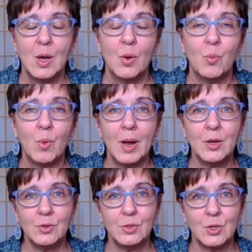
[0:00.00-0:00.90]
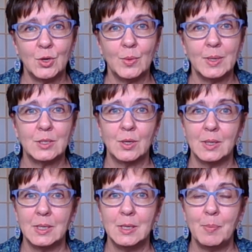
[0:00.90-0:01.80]
What you do is going
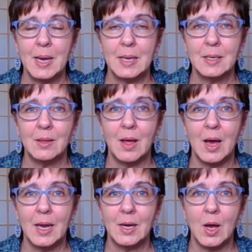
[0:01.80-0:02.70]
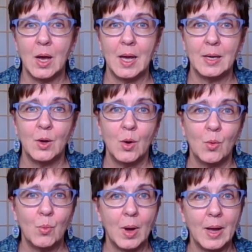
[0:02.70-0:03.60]
to depend a lot on
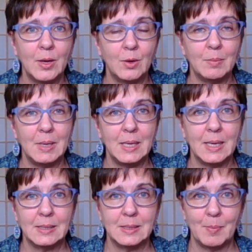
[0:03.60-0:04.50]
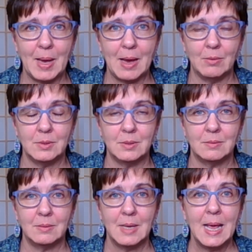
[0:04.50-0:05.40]
what your meeting is about,
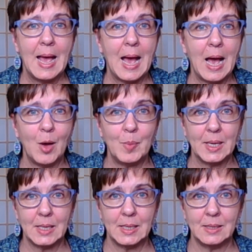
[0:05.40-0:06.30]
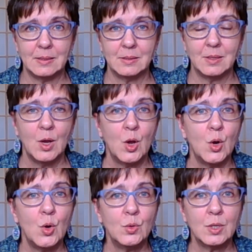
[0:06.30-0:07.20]
how big it is,
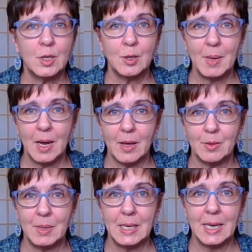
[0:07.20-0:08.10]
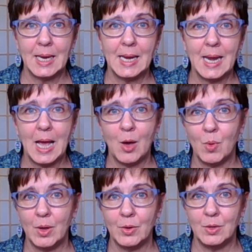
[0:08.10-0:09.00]
who's going to be on the meeting, and how
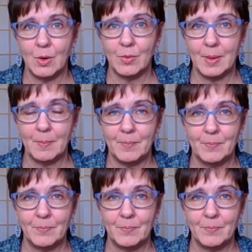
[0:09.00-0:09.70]
well you know them.